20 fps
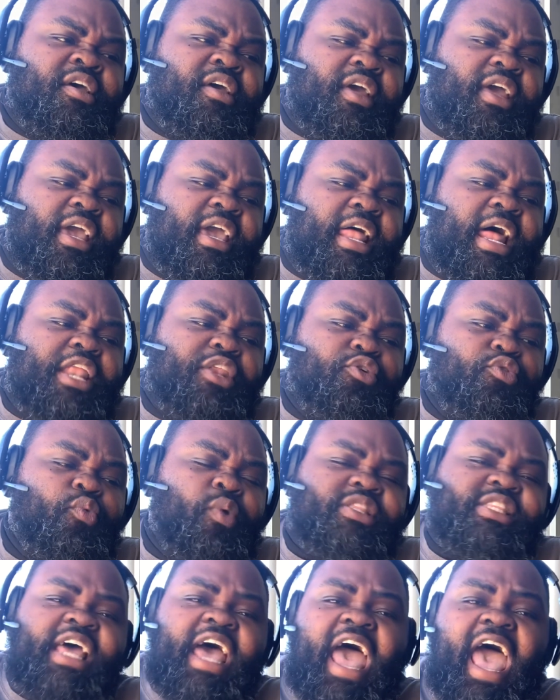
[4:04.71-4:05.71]
And I knew
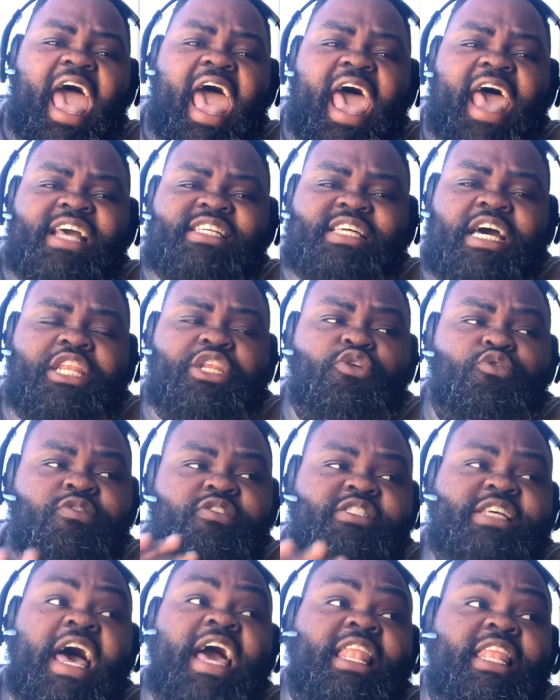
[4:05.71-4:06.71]
what to ask. I knew
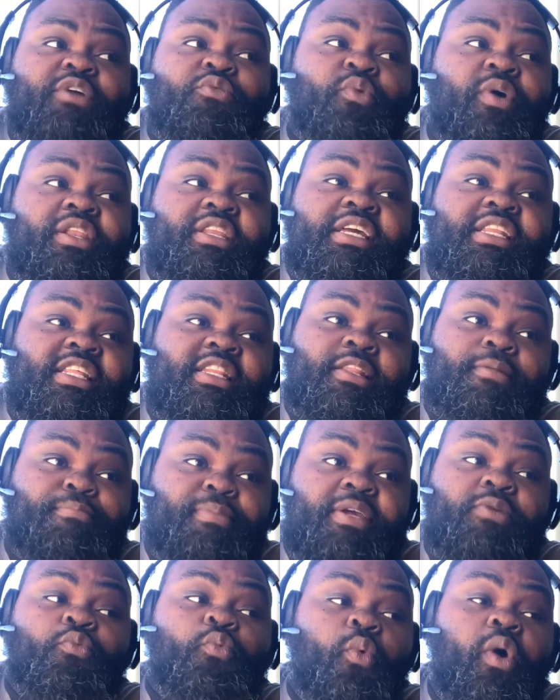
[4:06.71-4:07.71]
exactly what needed to
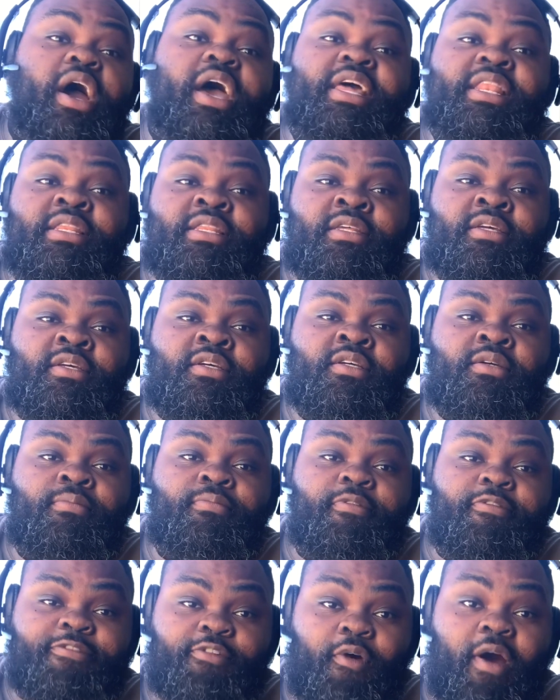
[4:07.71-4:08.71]
be what
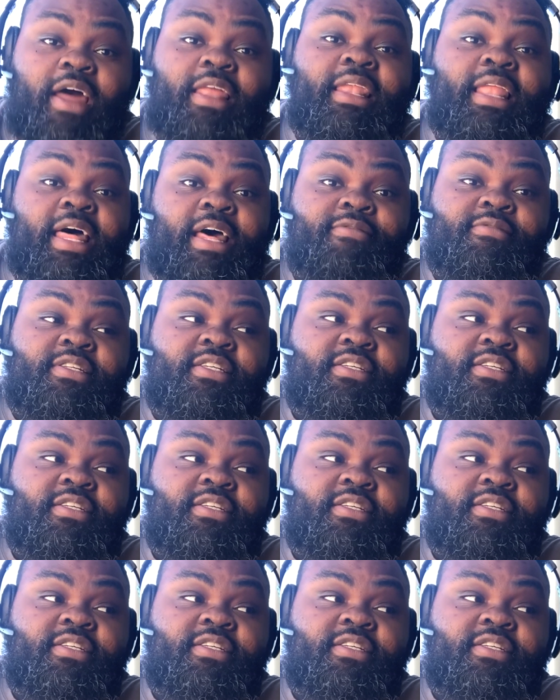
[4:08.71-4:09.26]
before I left.